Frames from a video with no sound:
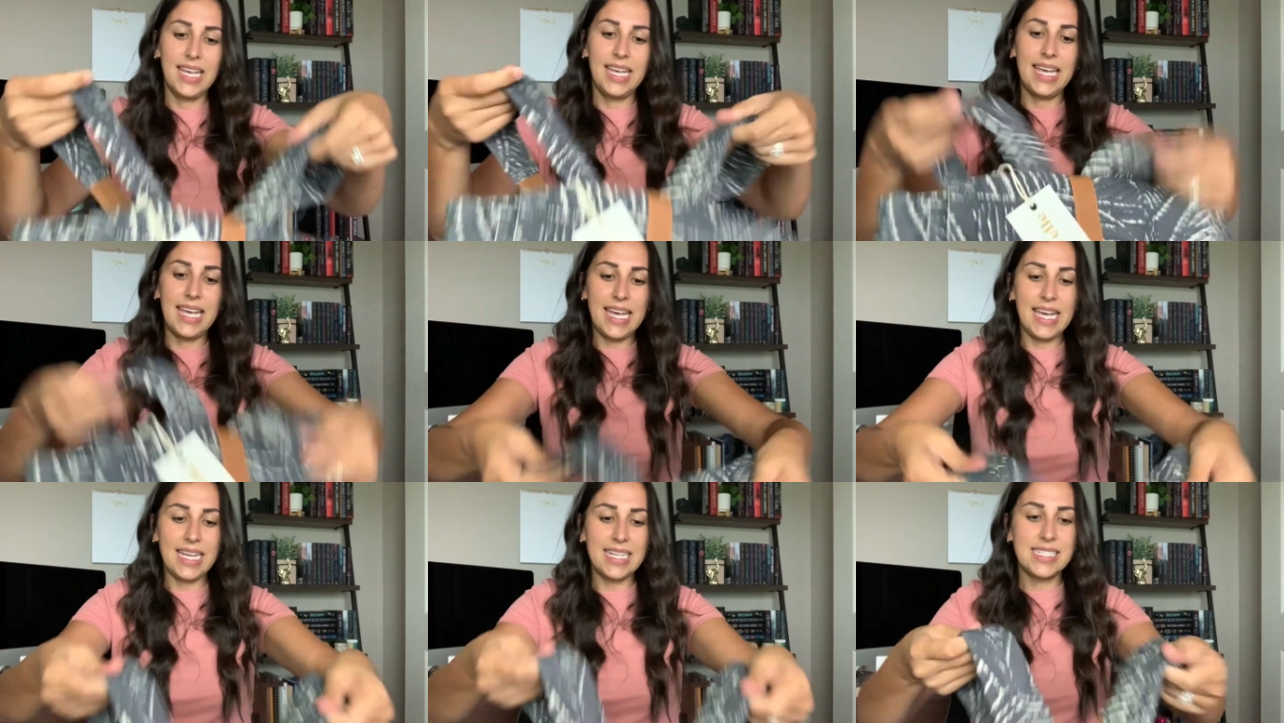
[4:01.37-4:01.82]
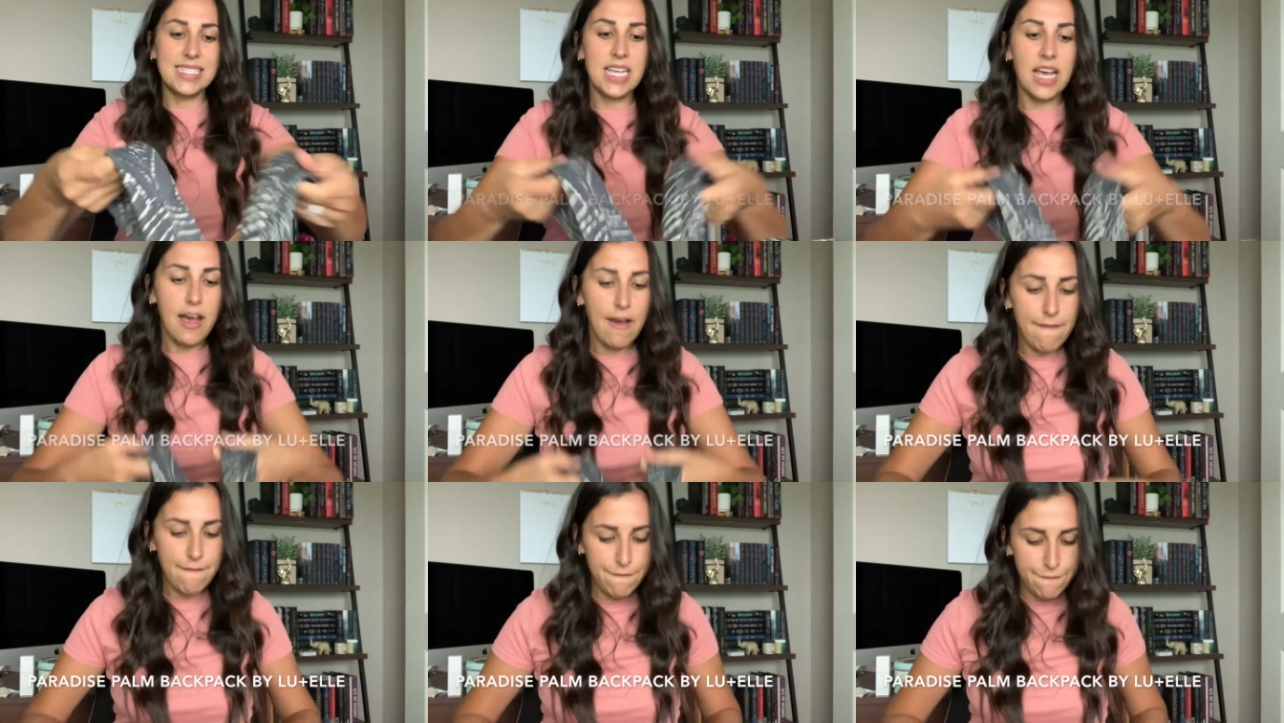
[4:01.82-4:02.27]
It's
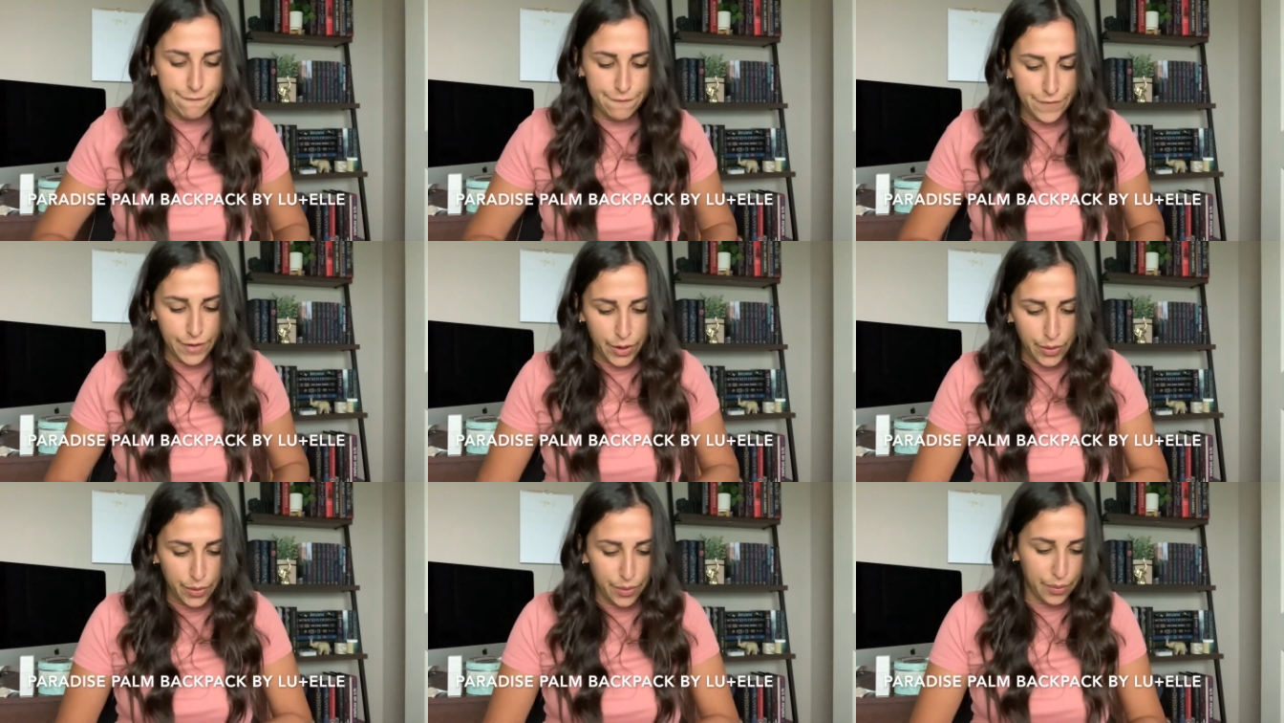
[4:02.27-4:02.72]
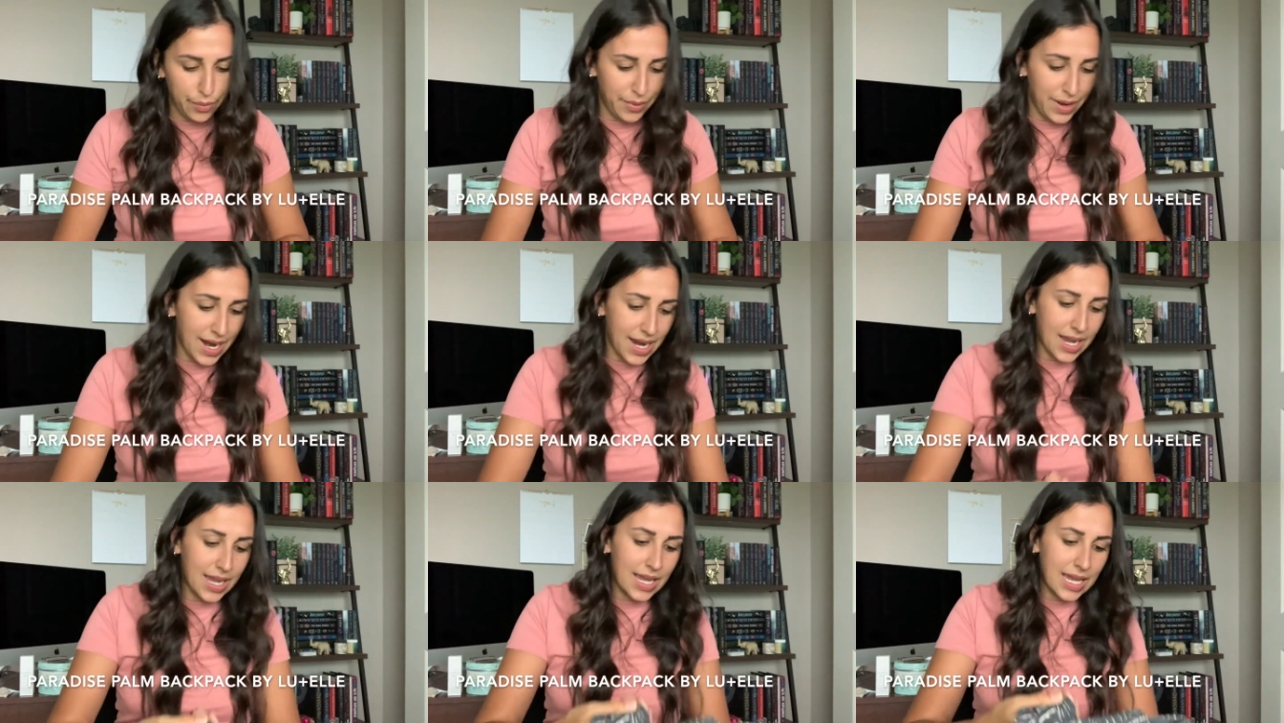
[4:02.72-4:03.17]
a
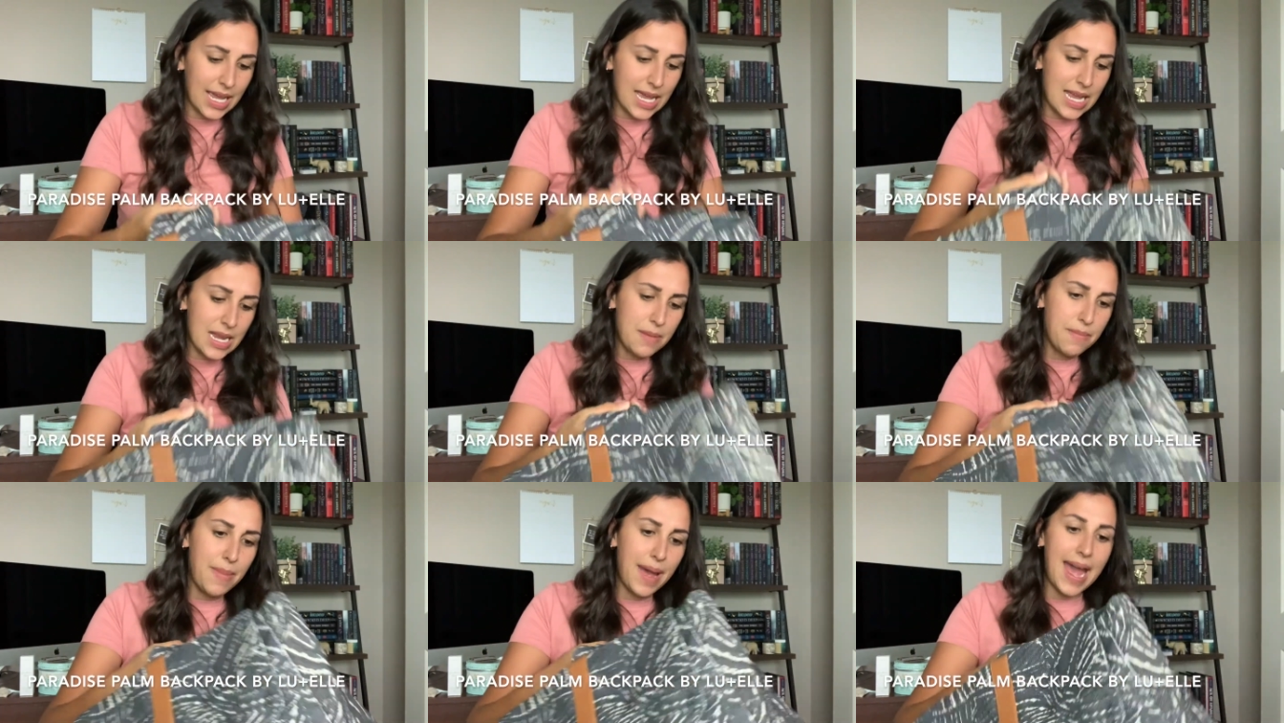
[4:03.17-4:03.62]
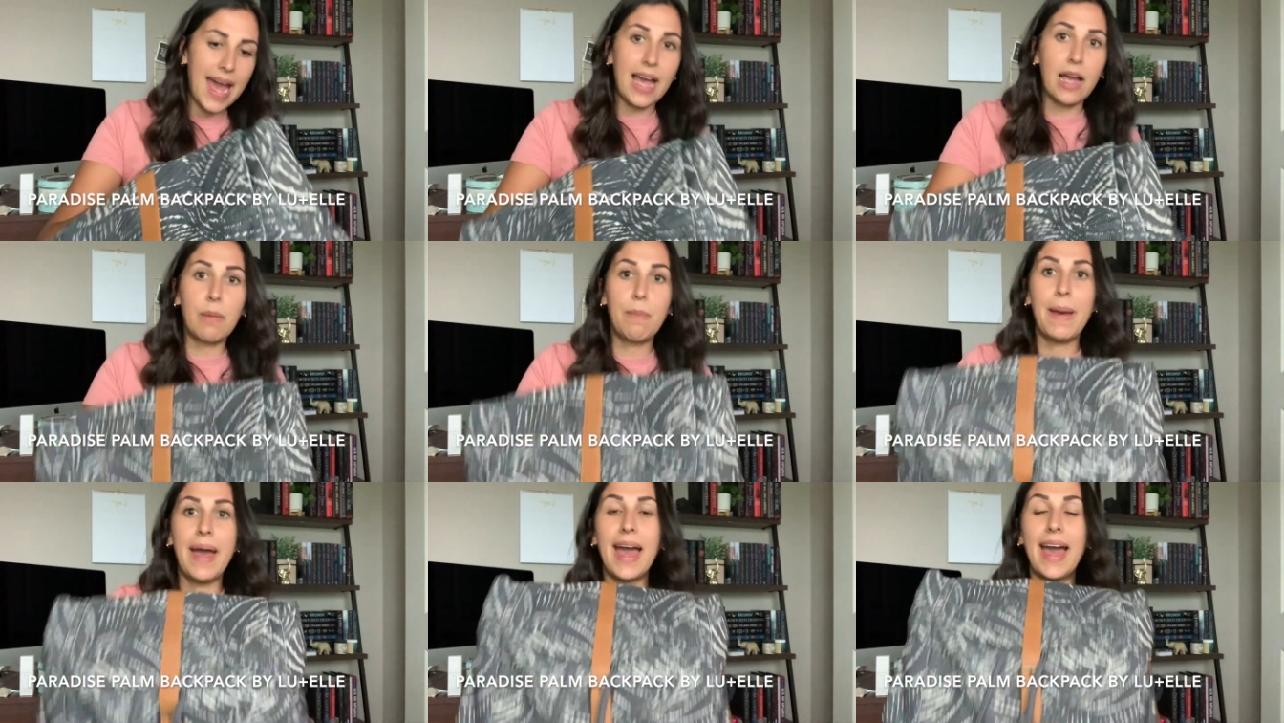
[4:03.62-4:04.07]
freaking
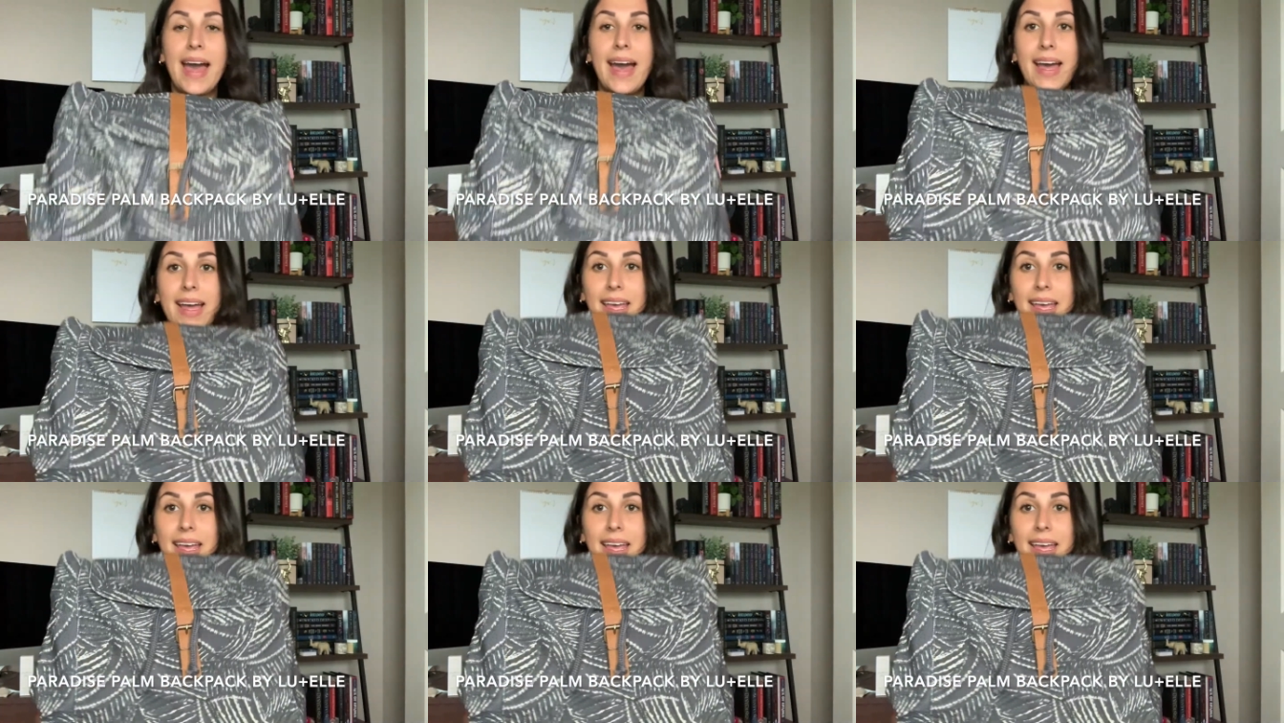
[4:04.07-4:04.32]
backpack